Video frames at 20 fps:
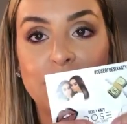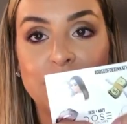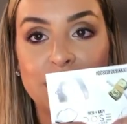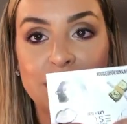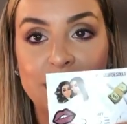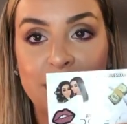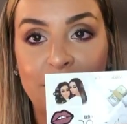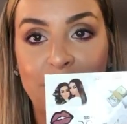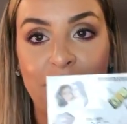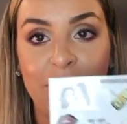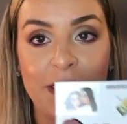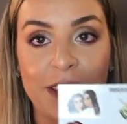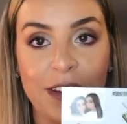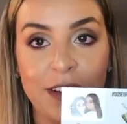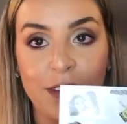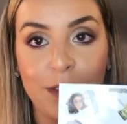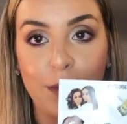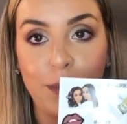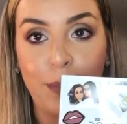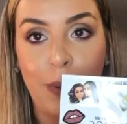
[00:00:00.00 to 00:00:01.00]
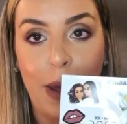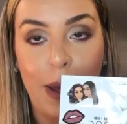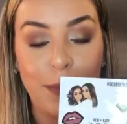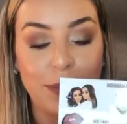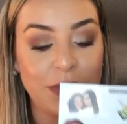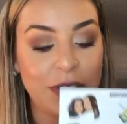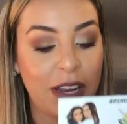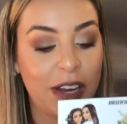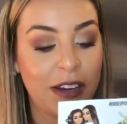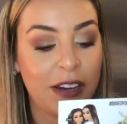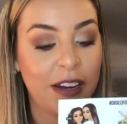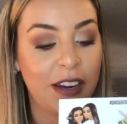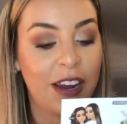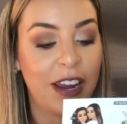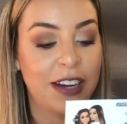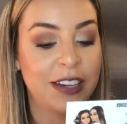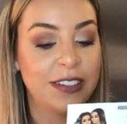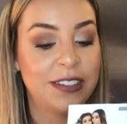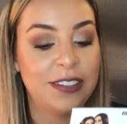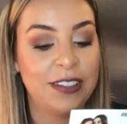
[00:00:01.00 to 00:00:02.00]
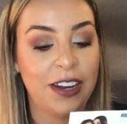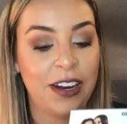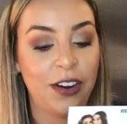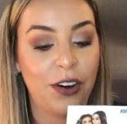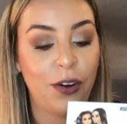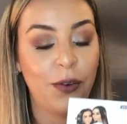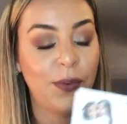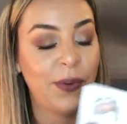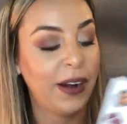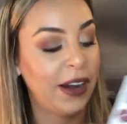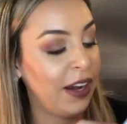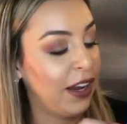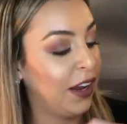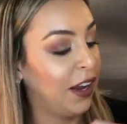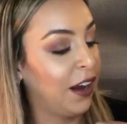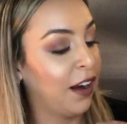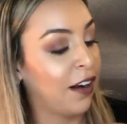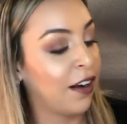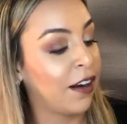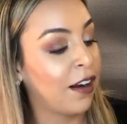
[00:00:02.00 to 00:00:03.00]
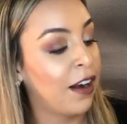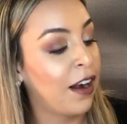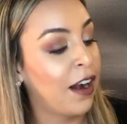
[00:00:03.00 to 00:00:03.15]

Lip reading: just a fun little pop socket kind of sticker right here.